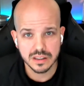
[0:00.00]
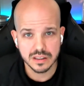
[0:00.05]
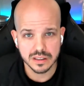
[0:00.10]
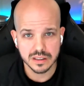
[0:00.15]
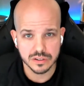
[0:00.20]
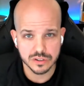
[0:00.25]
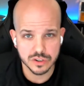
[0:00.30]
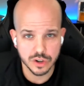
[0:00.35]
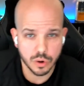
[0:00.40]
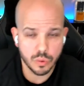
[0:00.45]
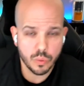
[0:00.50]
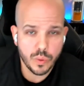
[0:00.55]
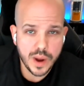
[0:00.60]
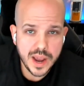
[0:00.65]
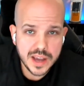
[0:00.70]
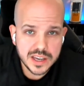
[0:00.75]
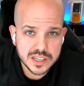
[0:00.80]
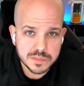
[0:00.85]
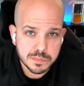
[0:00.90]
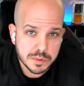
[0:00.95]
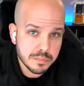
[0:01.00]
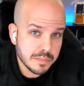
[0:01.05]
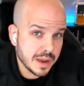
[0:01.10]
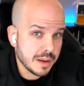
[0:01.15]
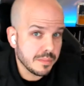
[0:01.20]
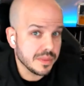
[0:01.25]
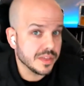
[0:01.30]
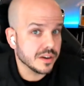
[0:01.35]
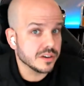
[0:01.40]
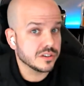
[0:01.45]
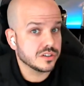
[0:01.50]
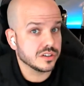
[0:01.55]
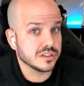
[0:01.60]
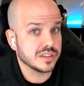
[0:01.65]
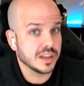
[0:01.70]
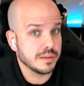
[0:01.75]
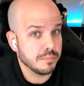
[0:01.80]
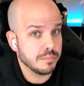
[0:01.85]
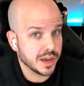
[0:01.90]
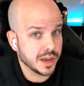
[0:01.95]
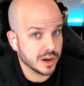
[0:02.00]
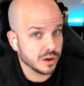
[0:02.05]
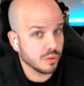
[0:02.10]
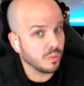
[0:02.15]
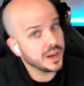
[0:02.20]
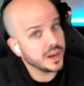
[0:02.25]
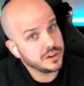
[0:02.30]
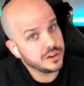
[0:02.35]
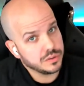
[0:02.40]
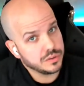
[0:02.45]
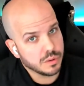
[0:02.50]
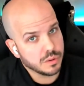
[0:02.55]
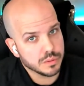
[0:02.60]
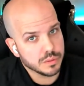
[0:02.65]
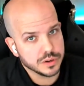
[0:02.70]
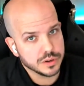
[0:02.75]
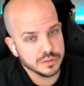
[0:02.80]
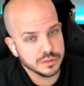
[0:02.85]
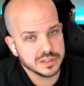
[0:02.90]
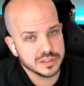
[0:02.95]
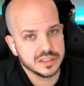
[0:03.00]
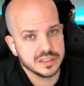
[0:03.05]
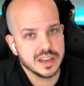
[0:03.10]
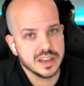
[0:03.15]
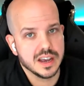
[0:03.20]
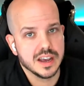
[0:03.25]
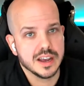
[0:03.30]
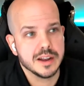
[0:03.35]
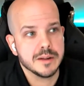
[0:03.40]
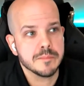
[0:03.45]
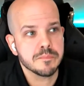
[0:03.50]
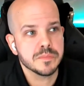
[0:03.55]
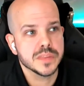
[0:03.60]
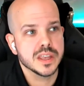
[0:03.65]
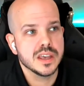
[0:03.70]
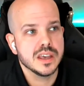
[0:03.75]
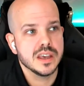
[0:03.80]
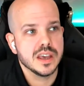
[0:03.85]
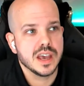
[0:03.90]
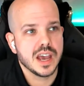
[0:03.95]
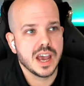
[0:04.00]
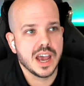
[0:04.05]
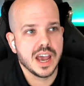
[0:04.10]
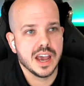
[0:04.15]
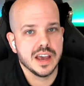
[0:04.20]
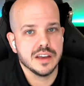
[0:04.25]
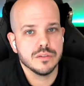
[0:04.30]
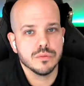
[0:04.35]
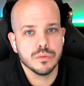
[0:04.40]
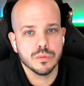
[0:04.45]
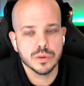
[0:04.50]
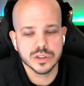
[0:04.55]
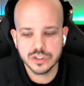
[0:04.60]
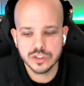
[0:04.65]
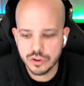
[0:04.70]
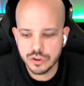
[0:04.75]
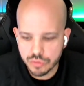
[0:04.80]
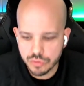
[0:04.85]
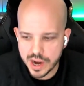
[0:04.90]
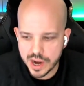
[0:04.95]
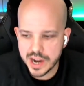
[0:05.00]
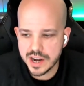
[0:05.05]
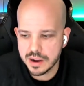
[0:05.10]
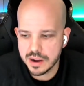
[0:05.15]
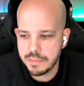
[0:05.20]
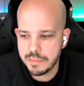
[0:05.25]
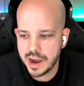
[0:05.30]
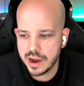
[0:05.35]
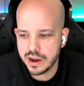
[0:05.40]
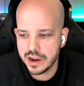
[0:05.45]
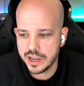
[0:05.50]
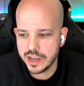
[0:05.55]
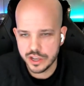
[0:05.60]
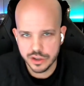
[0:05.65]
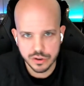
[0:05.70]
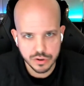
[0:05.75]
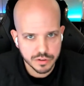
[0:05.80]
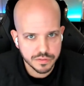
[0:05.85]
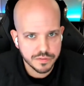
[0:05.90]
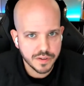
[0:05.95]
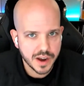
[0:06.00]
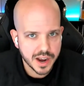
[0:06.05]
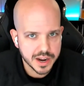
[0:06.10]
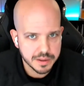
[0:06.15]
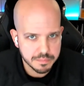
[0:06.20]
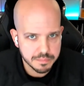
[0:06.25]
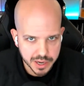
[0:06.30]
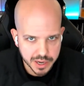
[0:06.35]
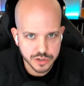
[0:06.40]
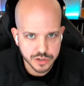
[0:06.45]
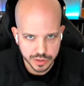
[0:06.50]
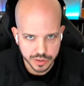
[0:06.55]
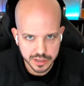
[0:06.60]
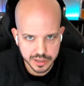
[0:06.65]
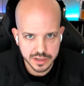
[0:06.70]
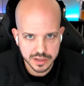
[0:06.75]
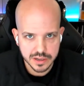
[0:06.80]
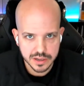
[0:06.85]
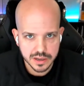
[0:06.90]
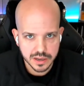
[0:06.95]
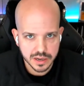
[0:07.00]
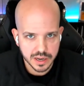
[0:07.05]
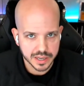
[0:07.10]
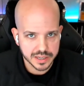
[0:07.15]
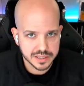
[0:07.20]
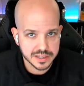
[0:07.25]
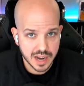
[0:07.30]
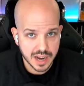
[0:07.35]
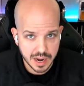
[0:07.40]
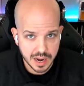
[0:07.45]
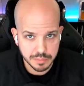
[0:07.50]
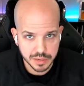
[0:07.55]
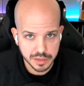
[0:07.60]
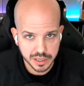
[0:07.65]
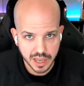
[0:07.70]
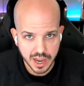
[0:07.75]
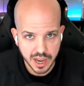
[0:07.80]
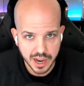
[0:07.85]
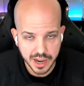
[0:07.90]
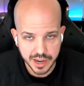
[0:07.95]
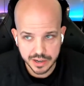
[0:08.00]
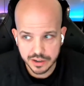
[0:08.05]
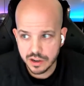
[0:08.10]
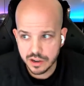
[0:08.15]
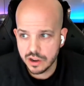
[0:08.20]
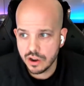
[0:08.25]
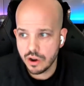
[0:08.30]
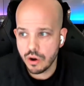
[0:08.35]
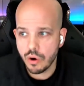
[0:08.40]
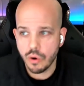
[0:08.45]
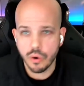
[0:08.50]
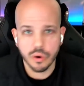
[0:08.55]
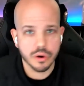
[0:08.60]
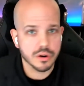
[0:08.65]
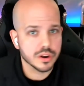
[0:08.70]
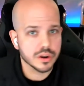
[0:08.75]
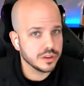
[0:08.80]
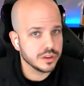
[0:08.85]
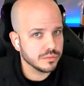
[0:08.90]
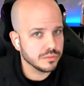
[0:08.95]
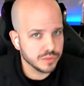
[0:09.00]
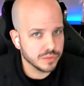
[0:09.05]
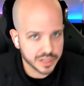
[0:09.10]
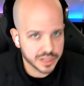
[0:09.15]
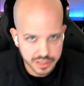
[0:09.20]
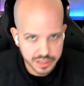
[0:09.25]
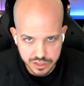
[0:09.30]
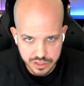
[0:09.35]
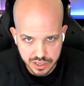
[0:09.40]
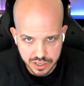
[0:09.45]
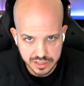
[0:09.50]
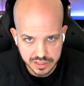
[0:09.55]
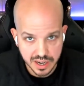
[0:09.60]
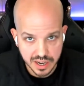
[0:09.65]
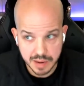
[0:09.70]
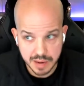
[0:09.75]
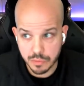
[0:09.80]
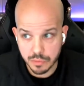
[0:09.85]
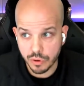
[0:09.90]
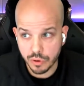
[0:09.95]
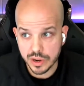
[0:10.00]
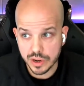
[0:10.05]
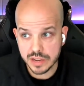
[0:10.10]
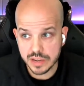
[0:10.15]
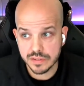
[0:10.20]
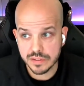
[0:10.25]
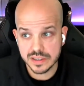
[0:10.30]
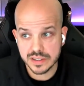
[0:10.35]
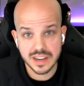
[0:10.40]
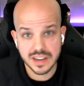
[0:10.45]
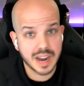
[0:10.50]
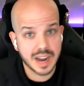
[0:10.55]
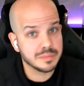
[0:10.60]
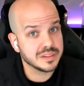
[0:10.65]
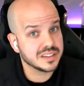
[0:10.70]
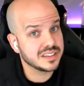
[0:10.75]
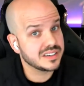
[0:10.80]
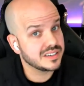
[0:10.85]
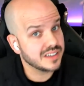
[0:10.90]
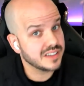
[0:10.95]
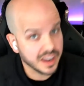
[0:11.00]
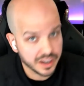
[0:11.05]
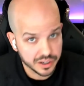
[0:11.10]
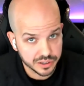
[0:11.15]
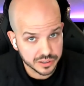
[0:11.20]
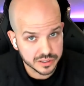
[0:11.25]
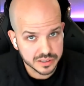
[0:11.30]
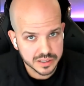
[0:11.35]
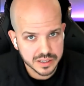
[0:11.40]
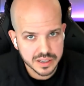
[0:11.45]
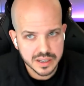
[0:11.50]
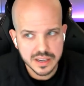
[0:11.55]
There's no waste, but maybe there's just a better way to do what we're doing today. And what's great about a unified metric like time to line, or reconditioning time, or even time to sale,